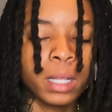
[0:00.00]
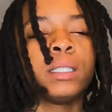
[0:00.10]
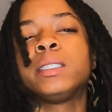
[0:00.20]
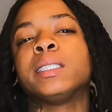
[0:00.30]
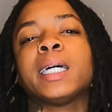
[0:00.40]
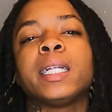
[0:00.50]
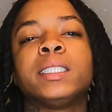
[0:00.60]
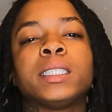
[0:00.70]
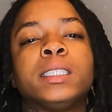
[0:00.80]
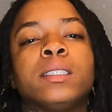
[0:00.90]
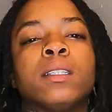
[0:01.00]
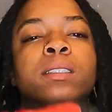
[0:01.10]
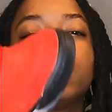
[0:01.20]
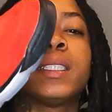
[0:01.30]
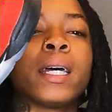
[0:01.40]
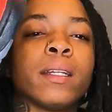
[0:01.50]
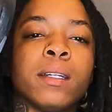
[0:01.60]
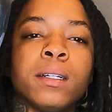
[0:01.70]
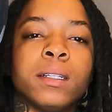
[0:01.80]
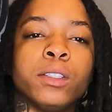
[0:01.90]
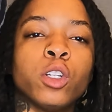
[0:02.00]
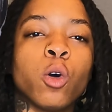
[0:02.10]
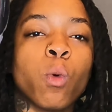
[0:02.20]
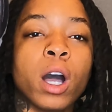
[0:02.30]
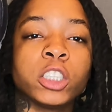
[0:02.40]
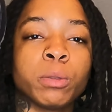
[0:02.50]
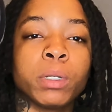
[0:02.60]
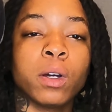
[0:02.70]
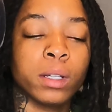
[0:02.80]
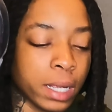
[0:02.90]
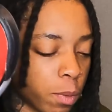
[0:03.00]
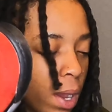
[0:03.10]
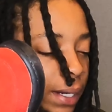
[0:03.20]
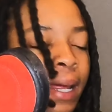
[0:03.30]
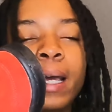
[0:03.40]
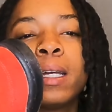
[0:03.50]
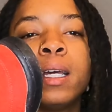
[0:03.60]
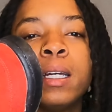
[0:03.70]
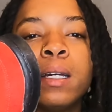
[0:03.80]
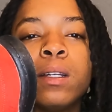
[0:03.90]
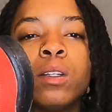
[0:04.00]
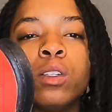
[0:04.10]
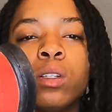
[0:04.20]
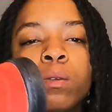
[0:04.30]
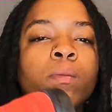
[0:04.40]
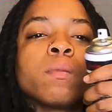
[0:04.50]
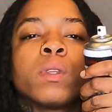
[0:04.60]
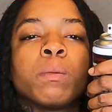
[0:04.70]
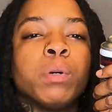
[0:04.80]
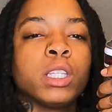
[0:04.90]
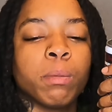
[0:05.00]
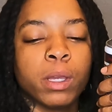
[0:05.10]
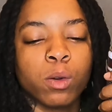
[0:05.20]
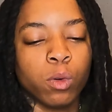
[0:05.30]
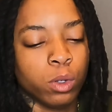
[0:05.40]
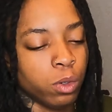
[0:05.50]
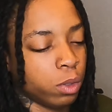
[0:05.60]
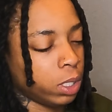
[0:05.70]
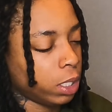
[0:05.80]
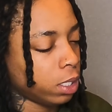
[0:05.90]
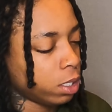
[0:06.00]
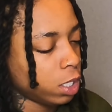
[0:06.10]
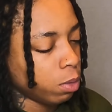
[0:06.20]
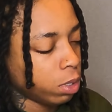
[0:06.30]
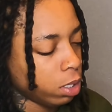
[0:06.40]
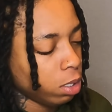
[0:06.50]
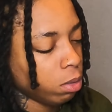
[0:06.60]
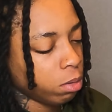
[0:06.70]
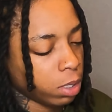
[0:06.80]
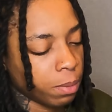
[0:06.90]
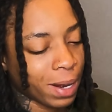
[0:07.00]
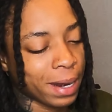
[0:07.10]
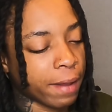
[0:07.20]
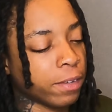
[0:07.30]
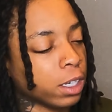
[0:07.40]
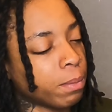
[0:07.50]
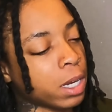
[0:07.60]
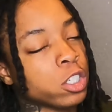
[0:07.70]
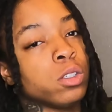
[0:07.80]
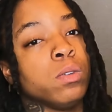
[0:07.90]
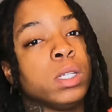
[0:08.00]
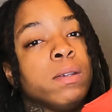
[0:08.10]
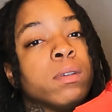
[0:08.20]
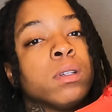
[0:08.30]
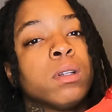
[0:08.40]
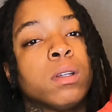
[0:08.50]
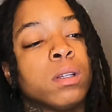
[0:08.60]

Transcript: since I just since I didn't uh, you know wash them and all that, why not put the mink oil on it and see what it do? It better not fuck up my shoes either.